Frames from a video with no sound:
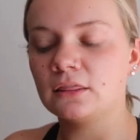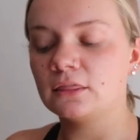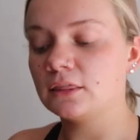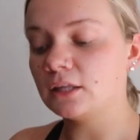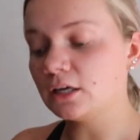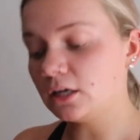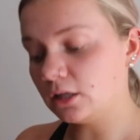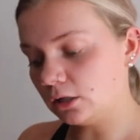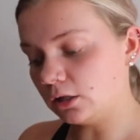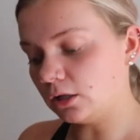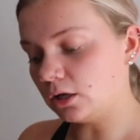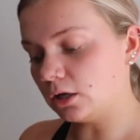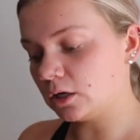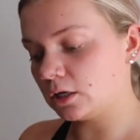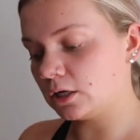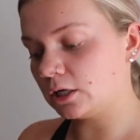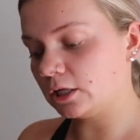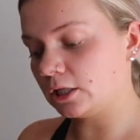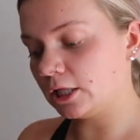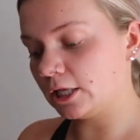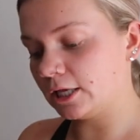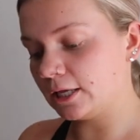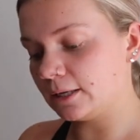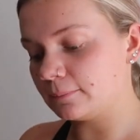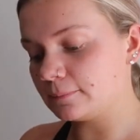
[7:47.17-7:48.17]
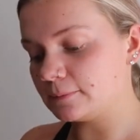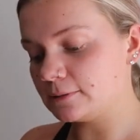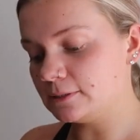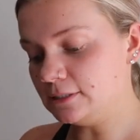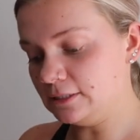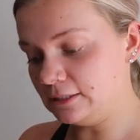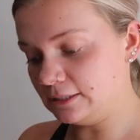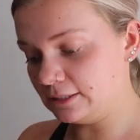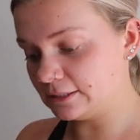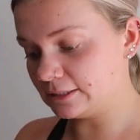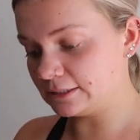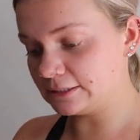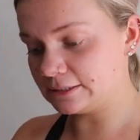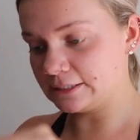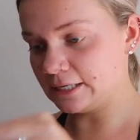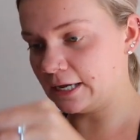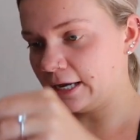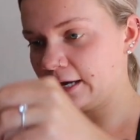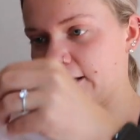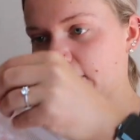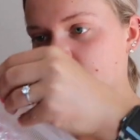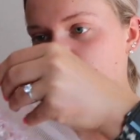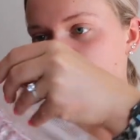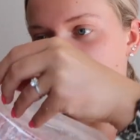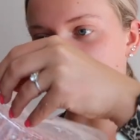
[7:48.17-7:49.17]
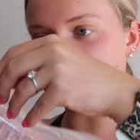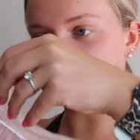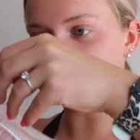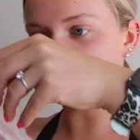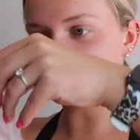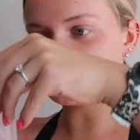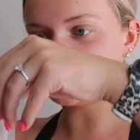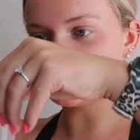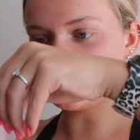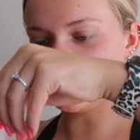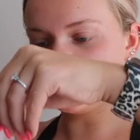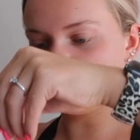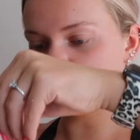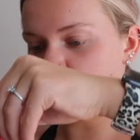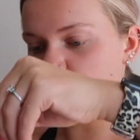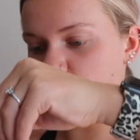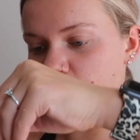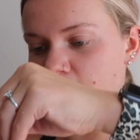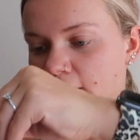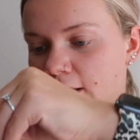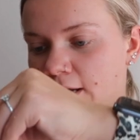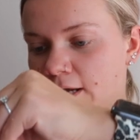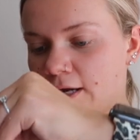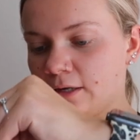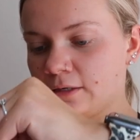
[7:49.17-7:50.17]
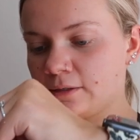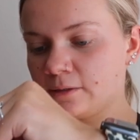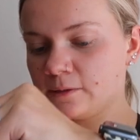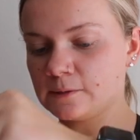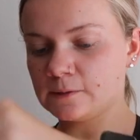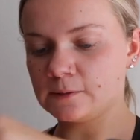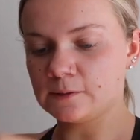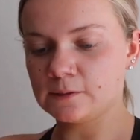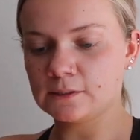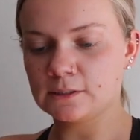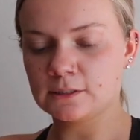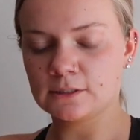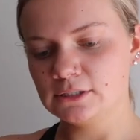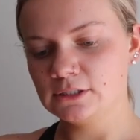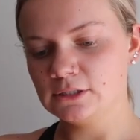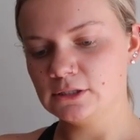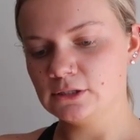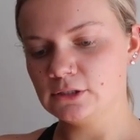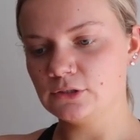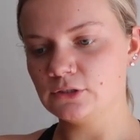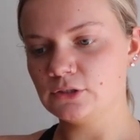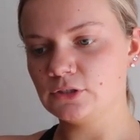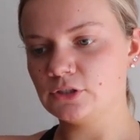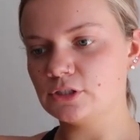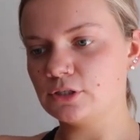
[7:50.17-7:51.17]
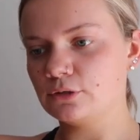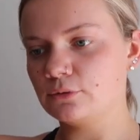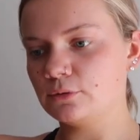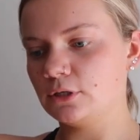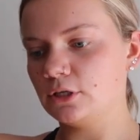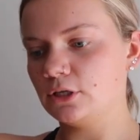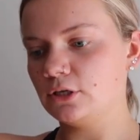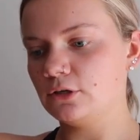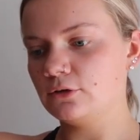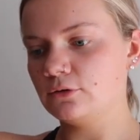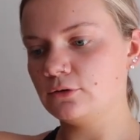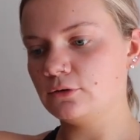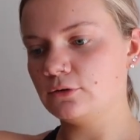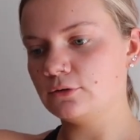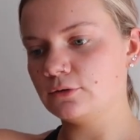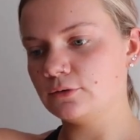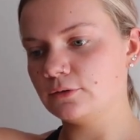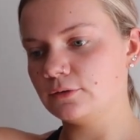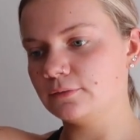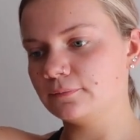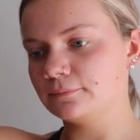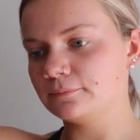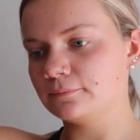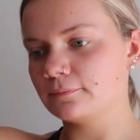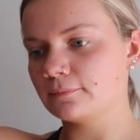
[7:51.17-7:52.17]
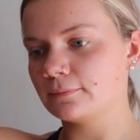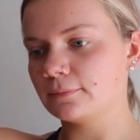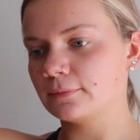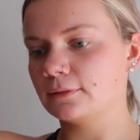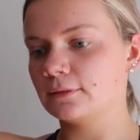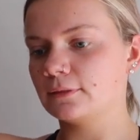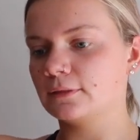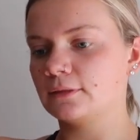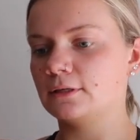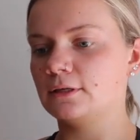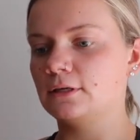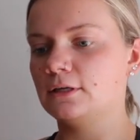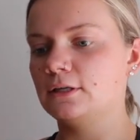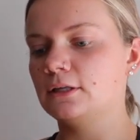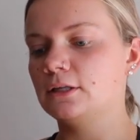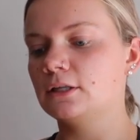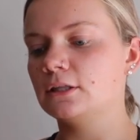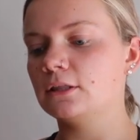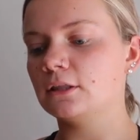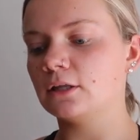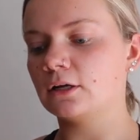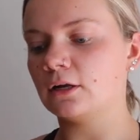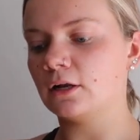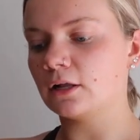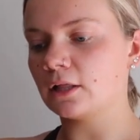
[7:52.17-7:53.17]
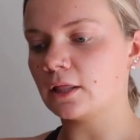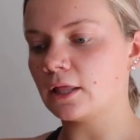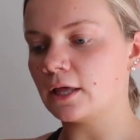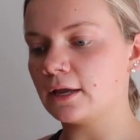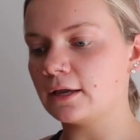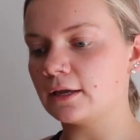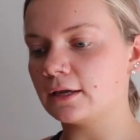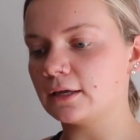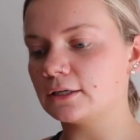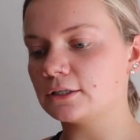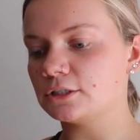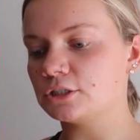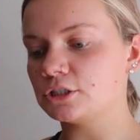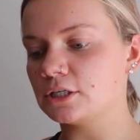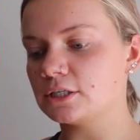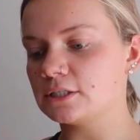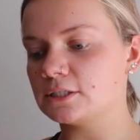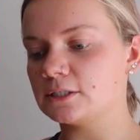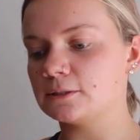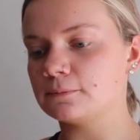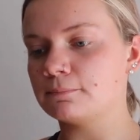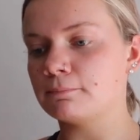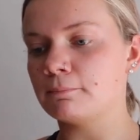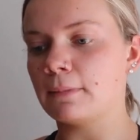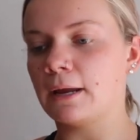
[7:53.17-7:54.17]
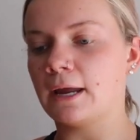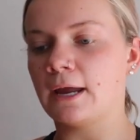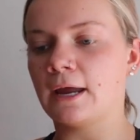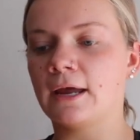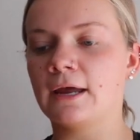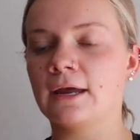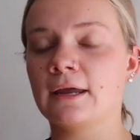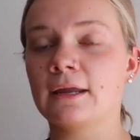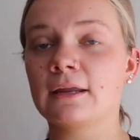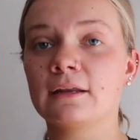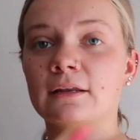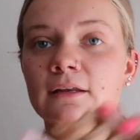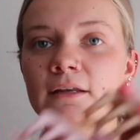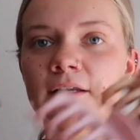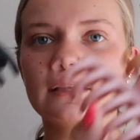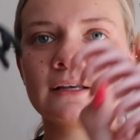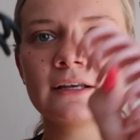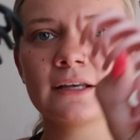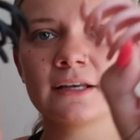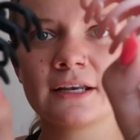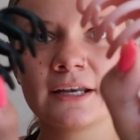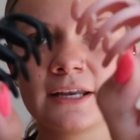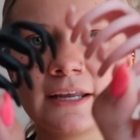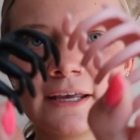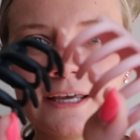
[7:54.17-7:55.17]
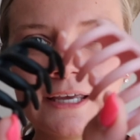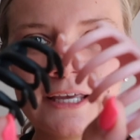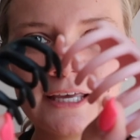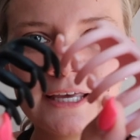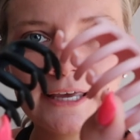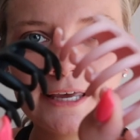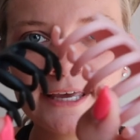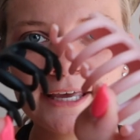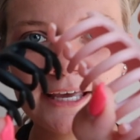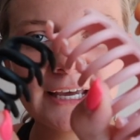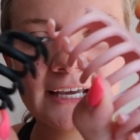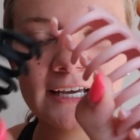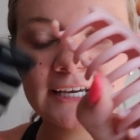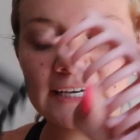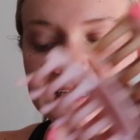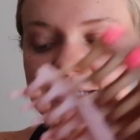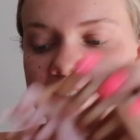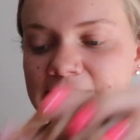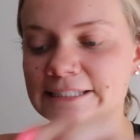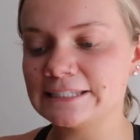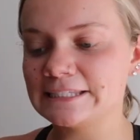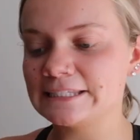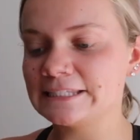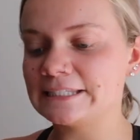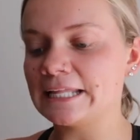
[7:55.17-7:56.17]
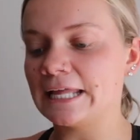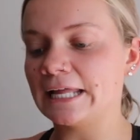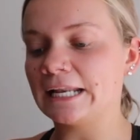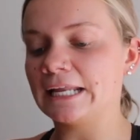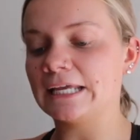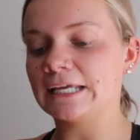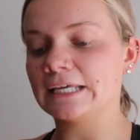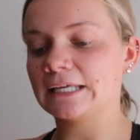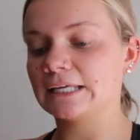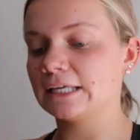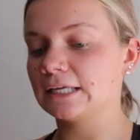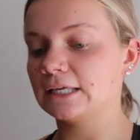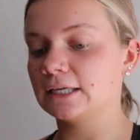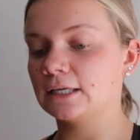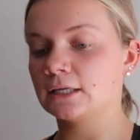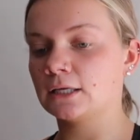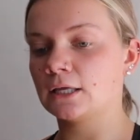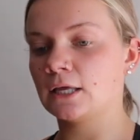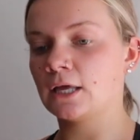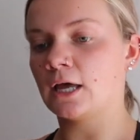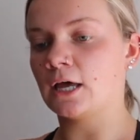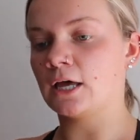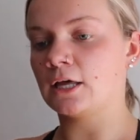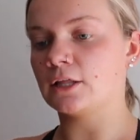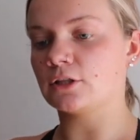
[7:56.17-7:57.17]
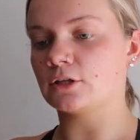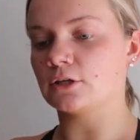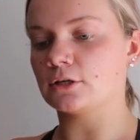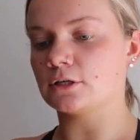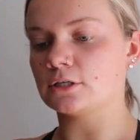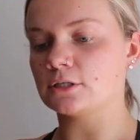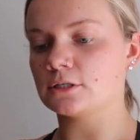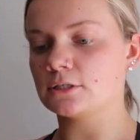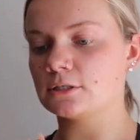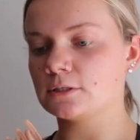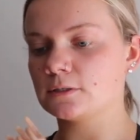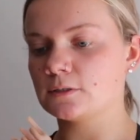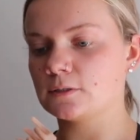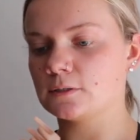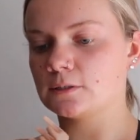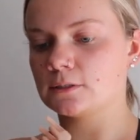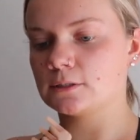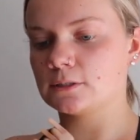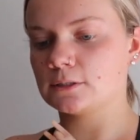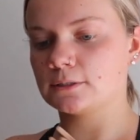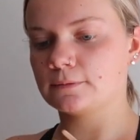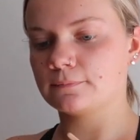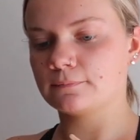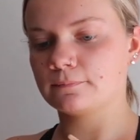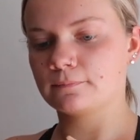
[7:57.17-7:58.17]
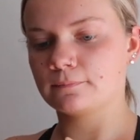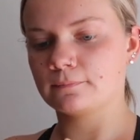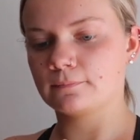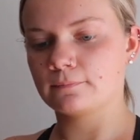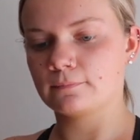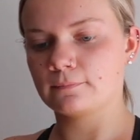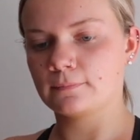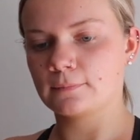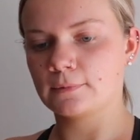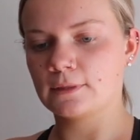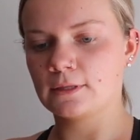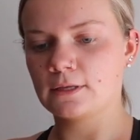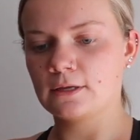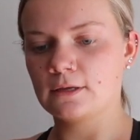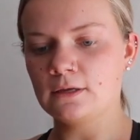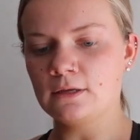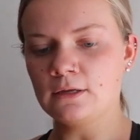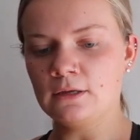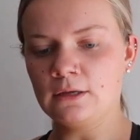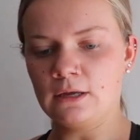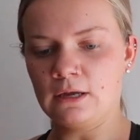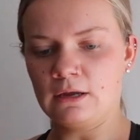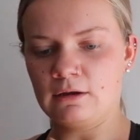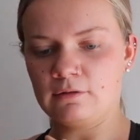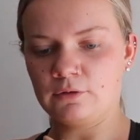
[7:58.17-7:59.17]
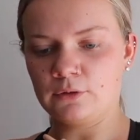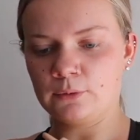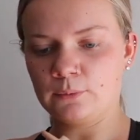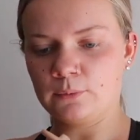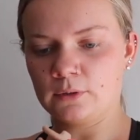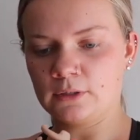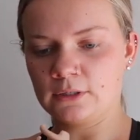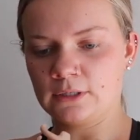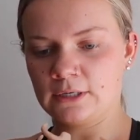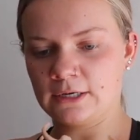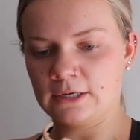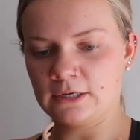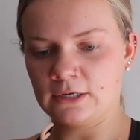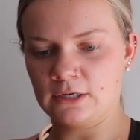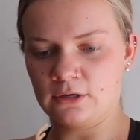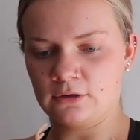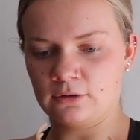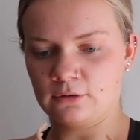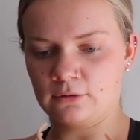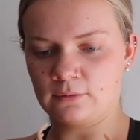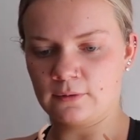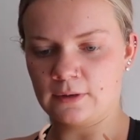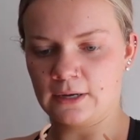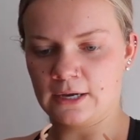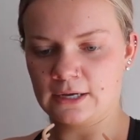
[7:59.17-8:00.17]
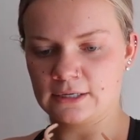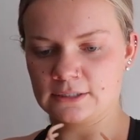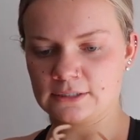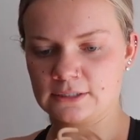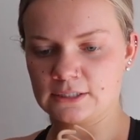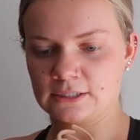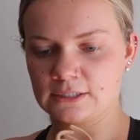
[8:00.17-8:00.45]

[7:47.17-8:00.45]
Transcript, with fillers: the claw clips, the exact ones everyone has. They're so cute. They're like just matte aesthetic colors. Everyone I know has